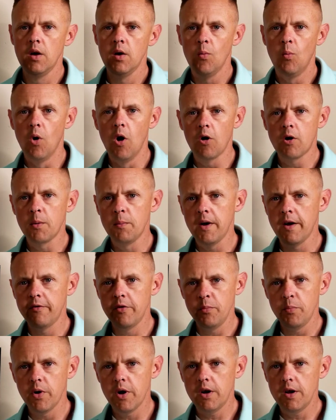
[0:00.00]
Welcome
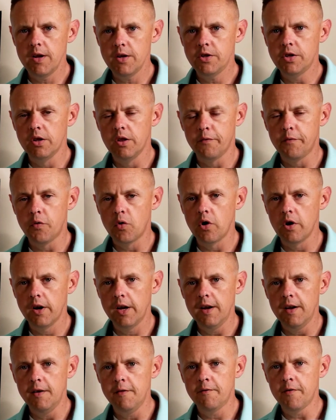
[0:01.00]
everybody to the
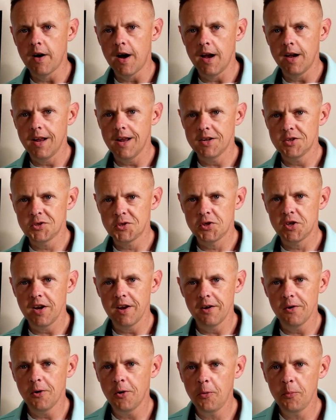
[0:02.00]
40 Finance
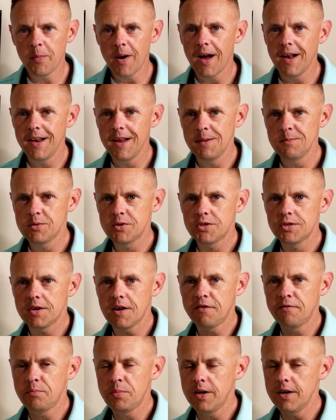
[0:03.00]
channel. My name's
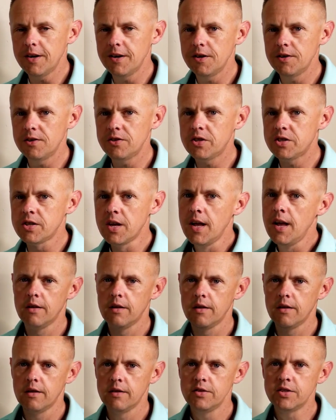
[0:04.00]
Jeff Beers.
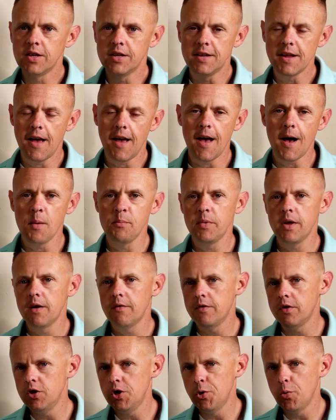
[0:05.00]
Today I'm
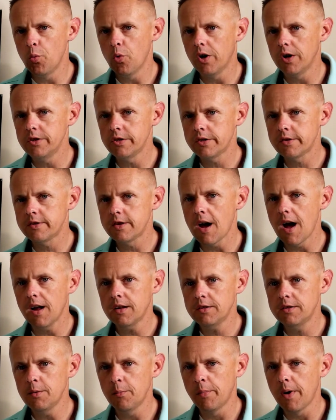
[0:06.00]
giving you one
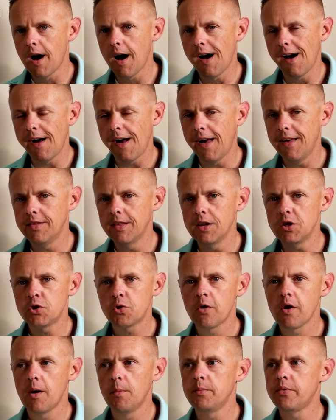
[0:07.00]
stock to buy that
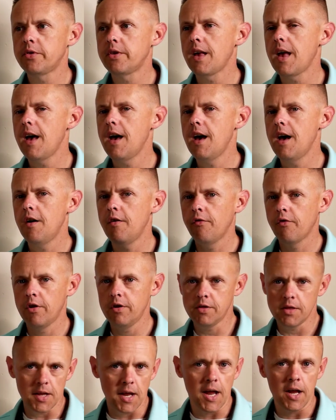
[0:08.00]
trumps
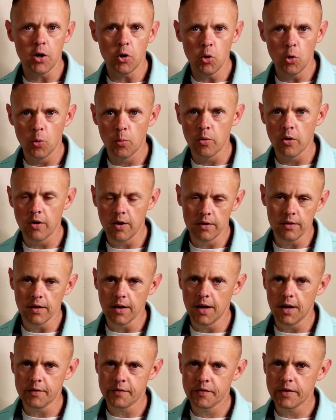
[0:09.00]
everything Uber and
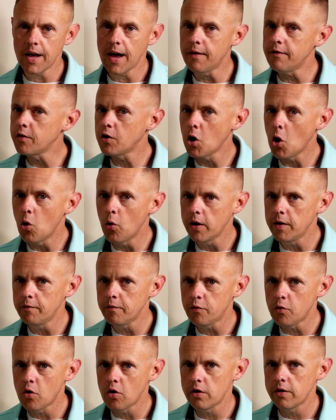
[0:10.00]
Lyft have going
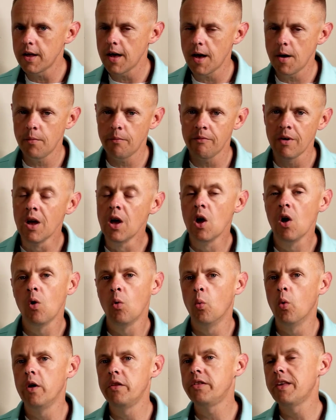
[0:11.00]
for them
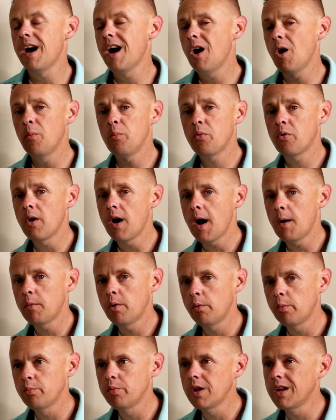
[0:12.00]
without
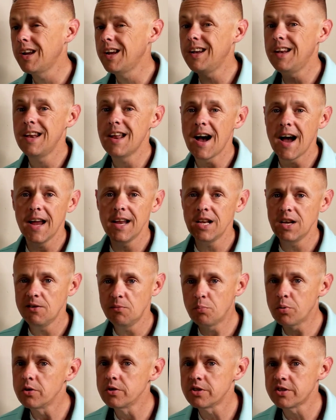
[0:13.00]
probably
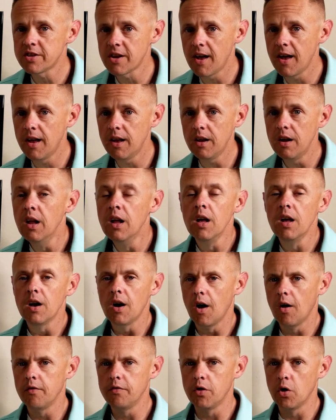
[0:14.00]
90%
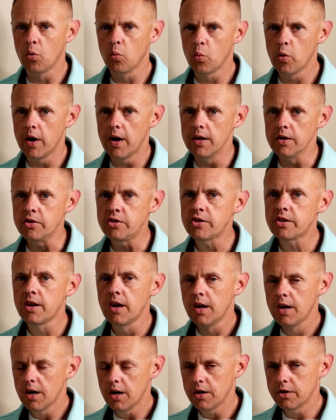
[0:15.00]
of the risk
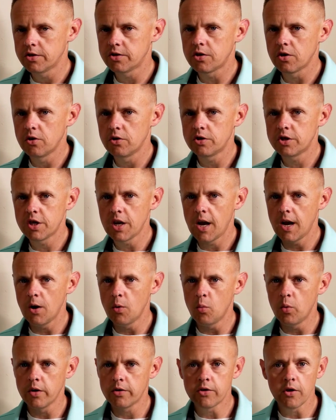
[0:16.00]

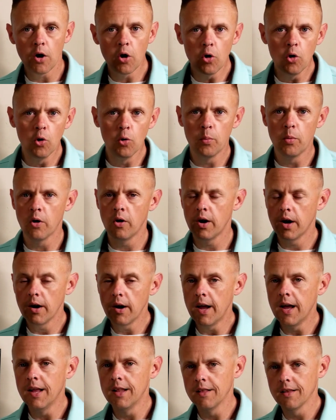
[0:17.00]
associated with the Uber
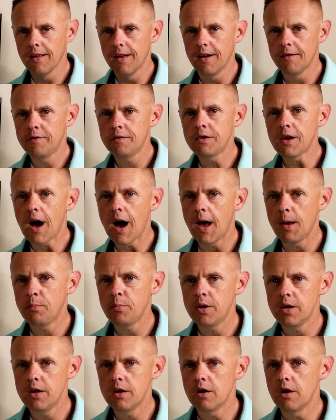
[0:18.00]
and Lyft
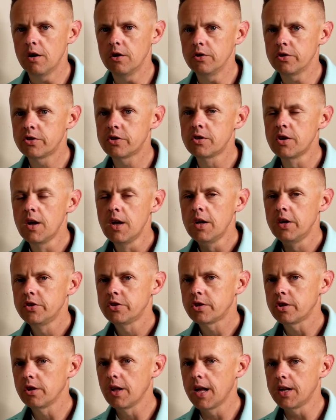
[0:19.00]
IPOs.
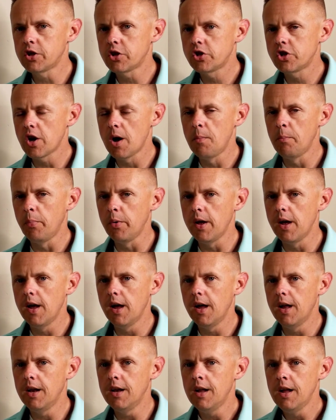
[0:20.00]
So let's jump
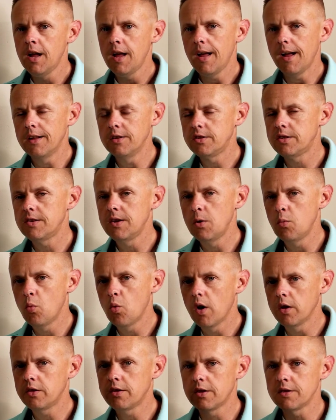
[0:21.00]
in and see
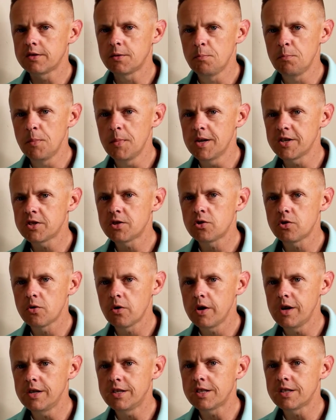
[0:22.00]
what this
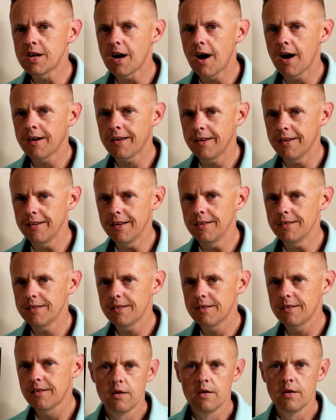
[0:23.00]
mystery stock
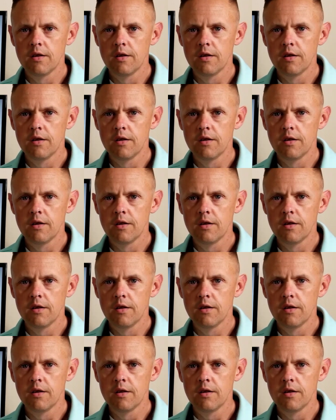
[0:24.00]
is.